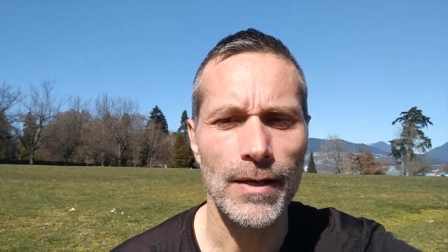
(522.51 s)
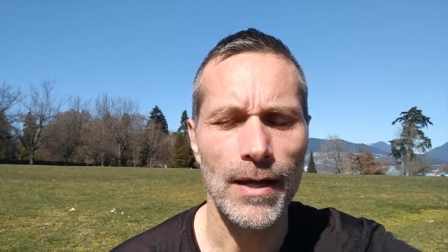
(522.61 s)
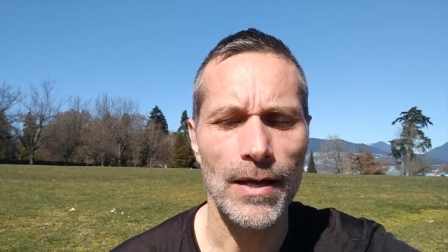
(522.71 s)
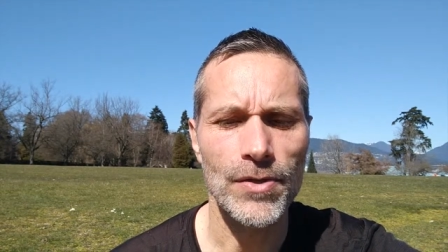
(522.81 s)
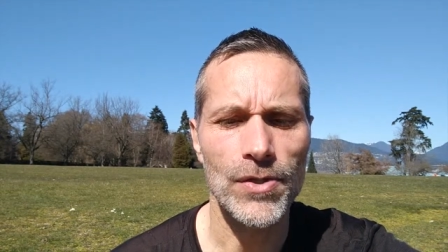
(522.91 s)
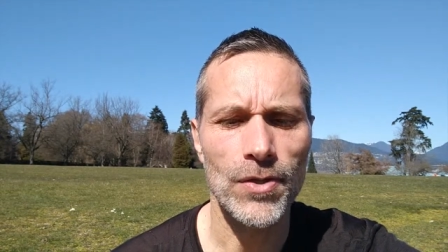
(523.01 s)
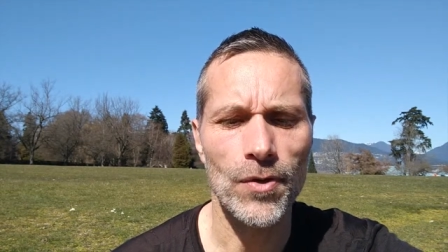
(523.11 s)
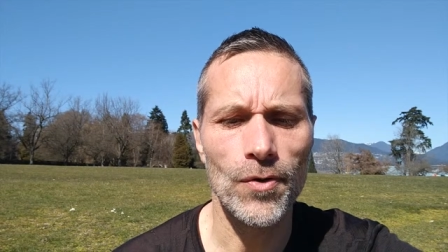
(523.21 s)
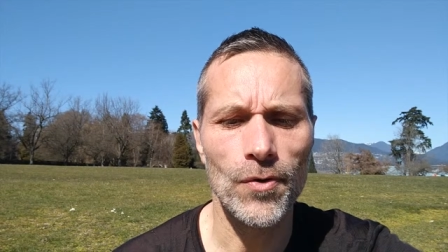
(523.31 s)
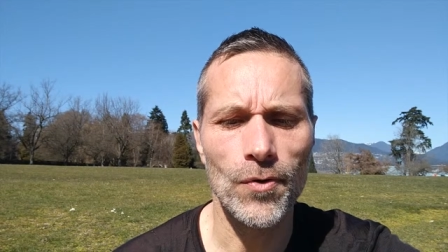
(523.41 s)
And
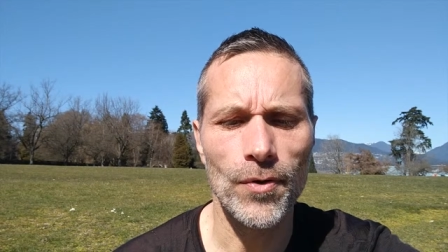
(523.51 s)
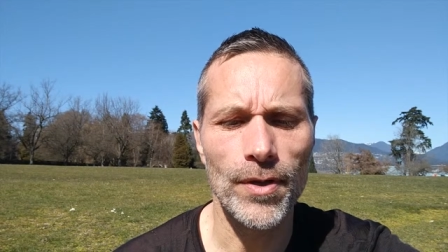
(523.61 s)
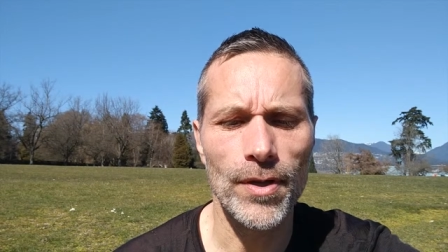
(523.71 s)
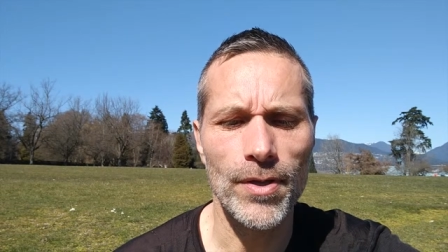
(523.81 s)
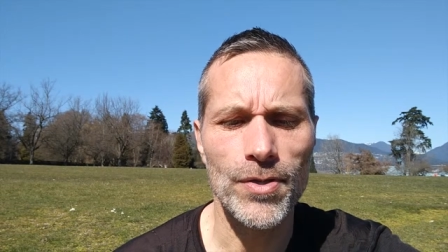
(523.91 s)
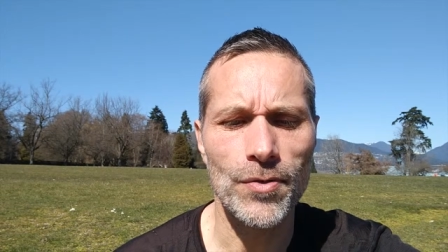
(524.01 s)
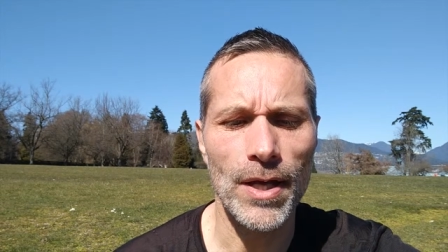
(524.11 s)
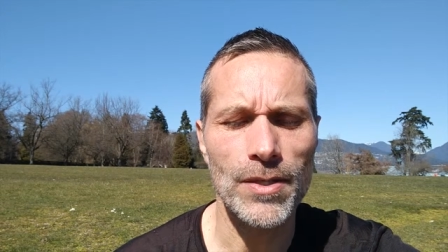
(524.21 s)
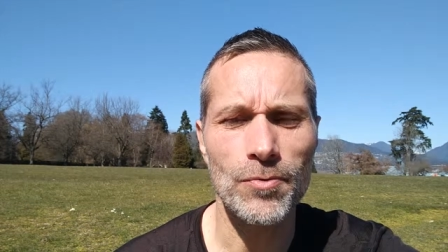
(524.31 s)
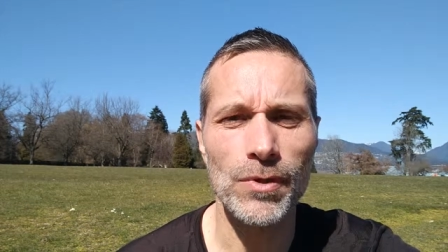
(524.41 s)
so
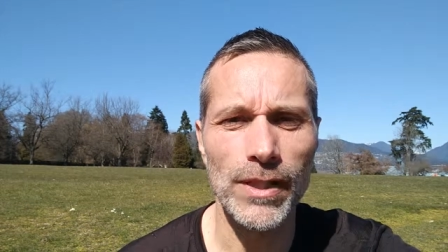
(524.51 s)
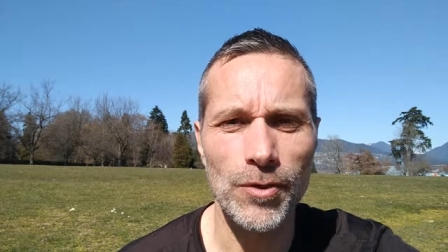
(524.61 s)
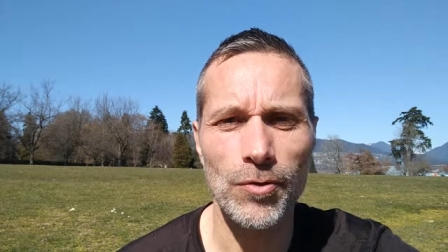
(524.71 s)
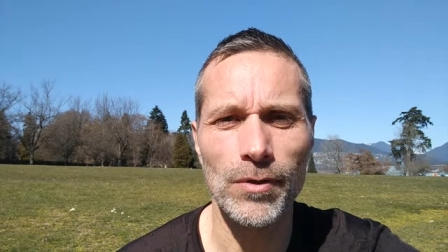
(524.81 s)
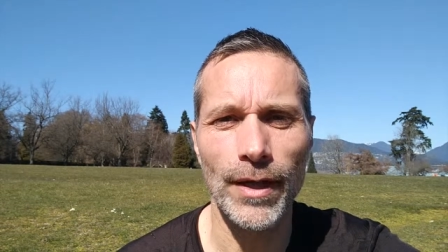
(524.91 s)
that's really cool.